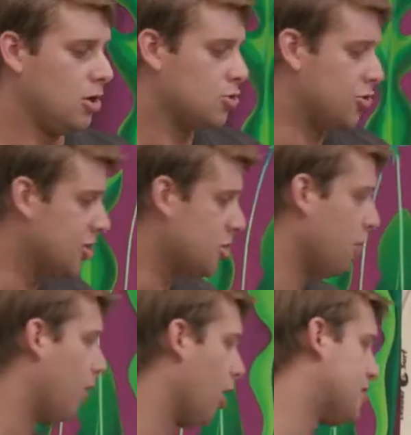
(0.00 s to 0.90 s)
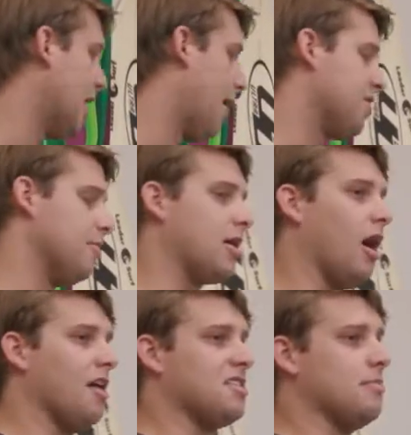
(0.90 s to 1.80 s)
Traditional bar tabs can be
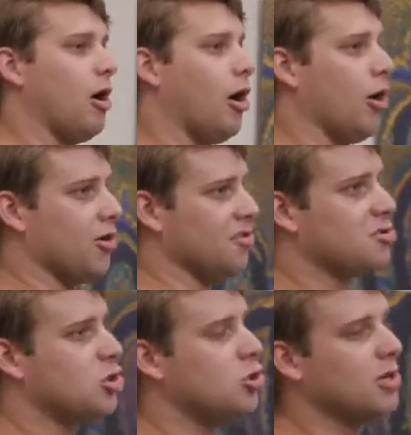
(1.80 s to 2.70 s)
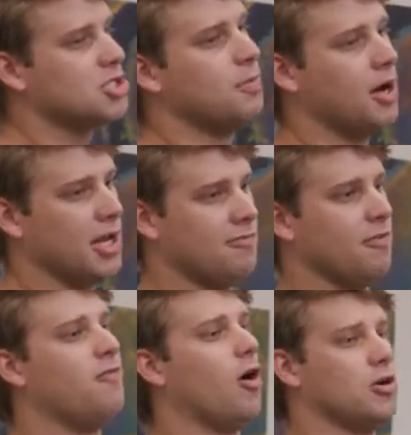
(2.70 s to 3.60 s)
costing bar owners too much money
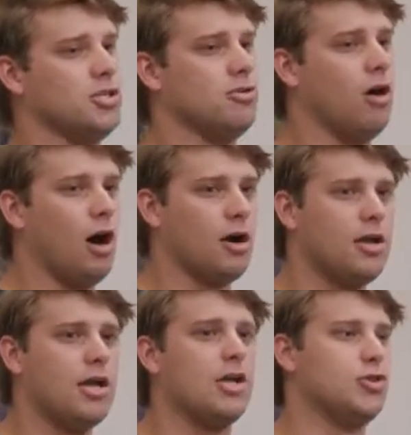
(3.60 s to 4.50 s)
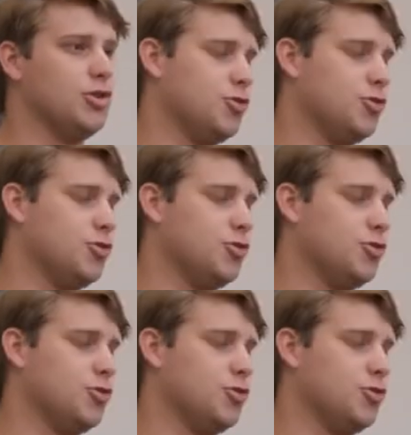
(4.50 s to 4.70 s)
for far too long, and